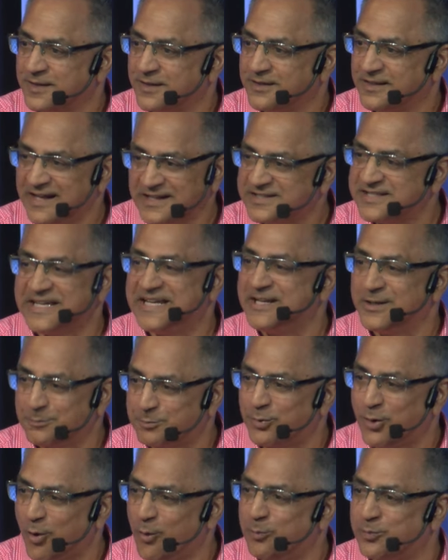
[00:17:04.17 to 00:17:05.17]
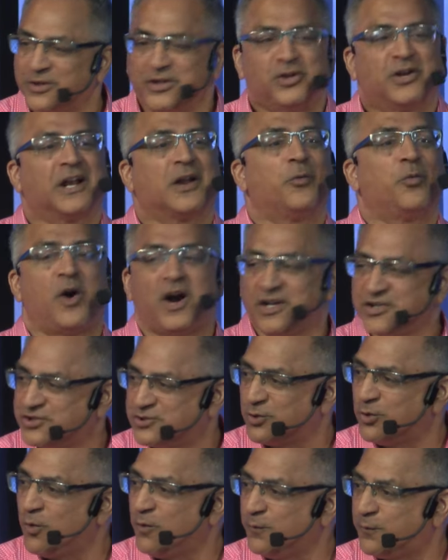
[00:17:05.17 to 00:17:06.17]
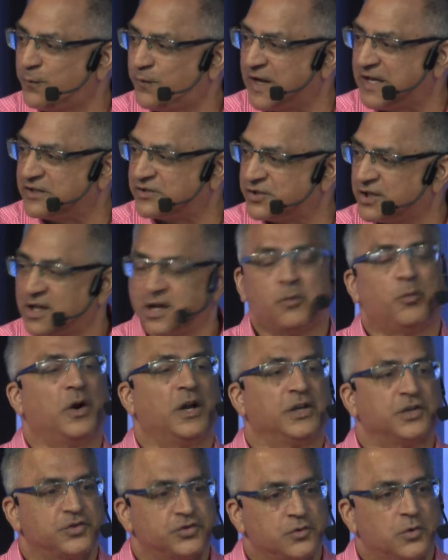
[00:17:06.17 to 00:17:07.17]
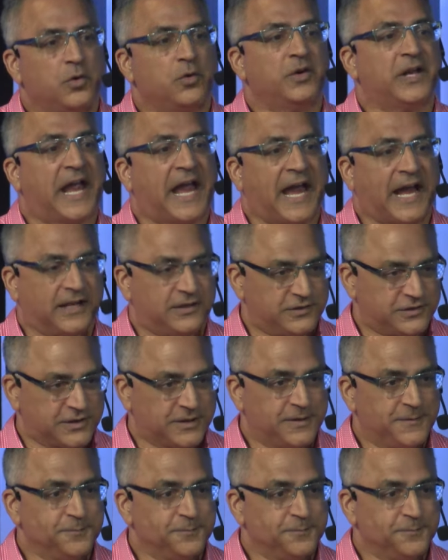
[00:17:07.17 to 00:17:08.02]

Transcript: That's inappropriate. You got to wash your own face. You got to wash your own hands.